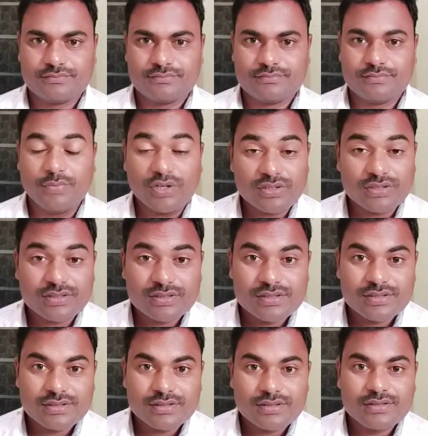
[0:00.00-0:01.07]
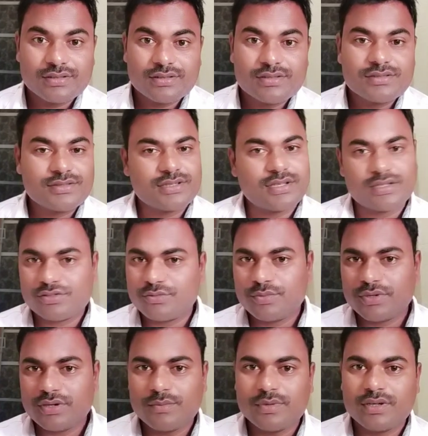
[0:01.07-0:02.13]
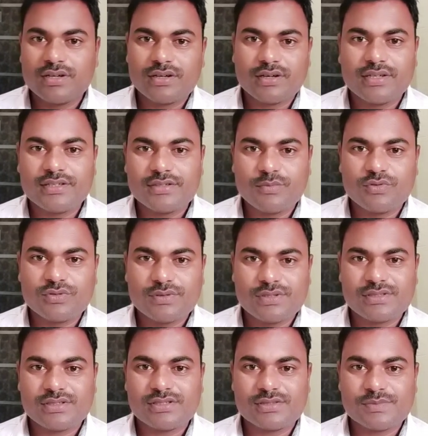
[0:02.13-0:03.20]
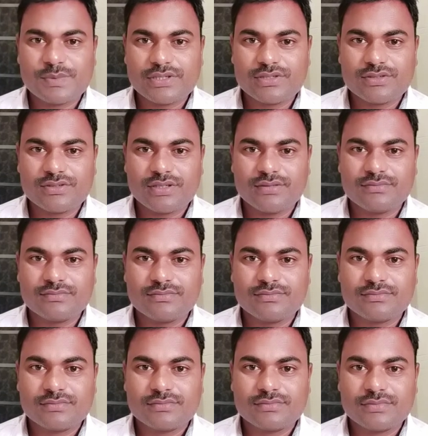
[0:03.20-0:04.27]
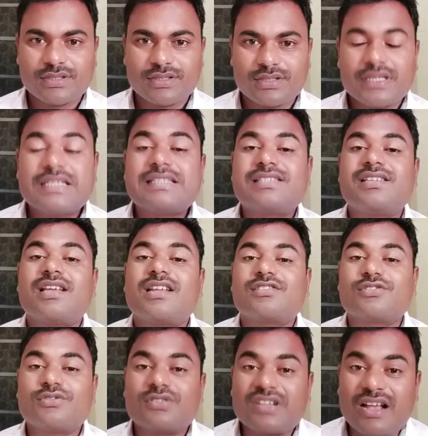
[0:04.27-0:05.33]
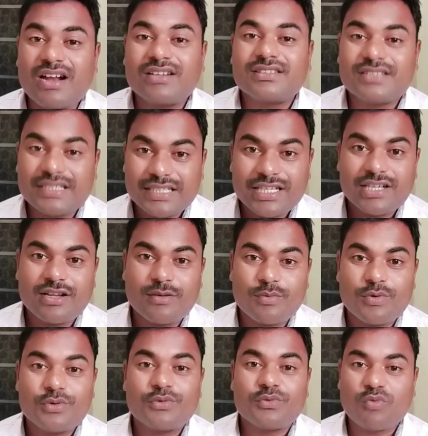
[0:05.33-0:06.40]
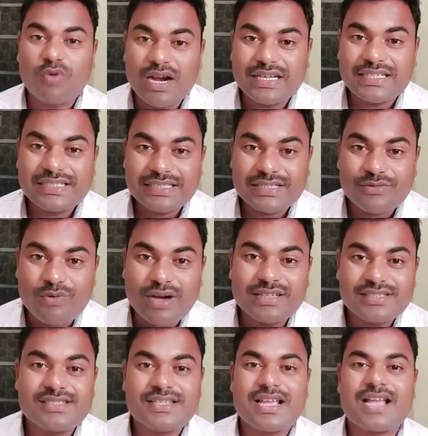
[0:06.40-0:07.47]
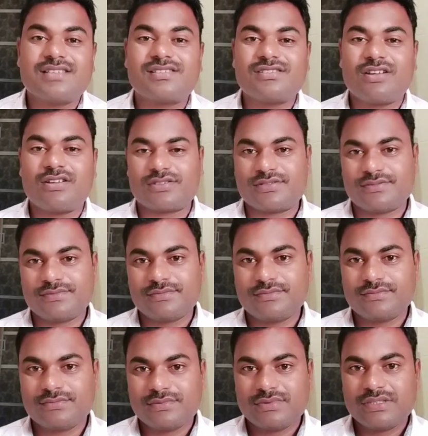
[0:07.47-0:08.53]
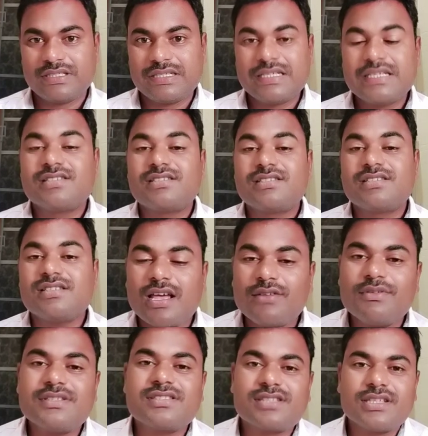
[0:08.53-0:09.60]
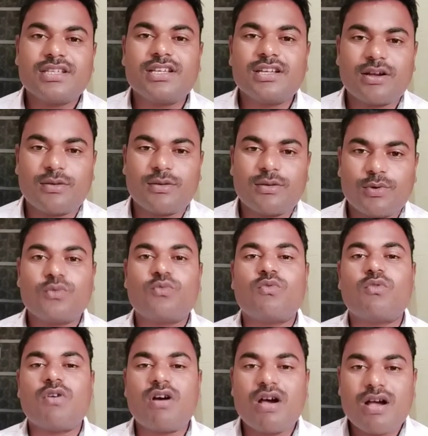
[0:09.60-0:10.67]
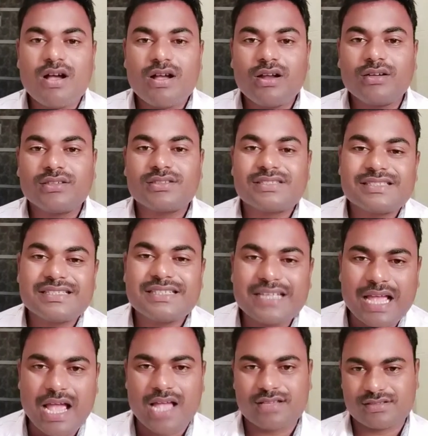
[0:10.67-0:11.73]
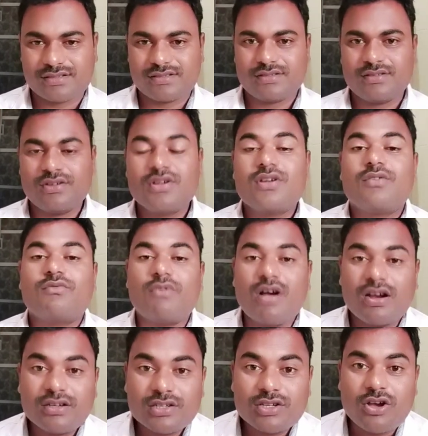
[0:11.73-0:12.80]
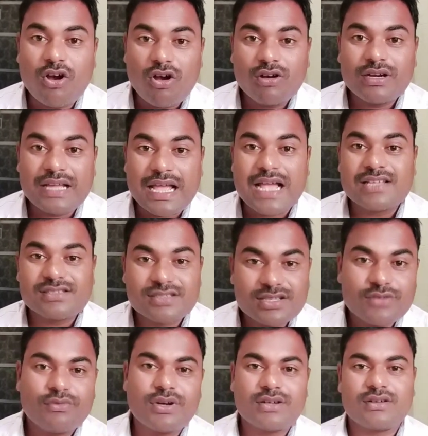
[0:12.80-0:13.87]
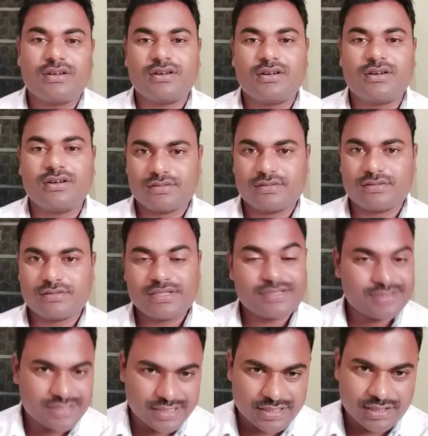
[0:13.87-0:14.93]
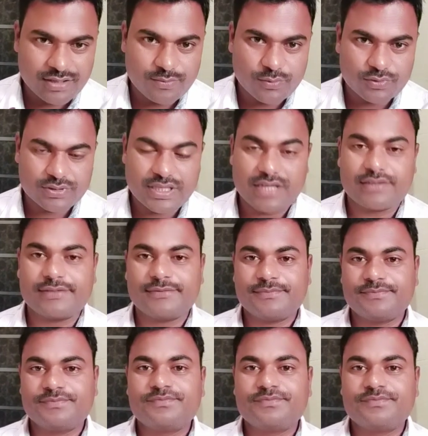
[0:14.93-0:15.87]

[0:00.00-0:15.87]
But she also become a great motivational speaker today. She also not thinking about what she has not. She is always thinking about what she has, what God has given her. She is thinking about that.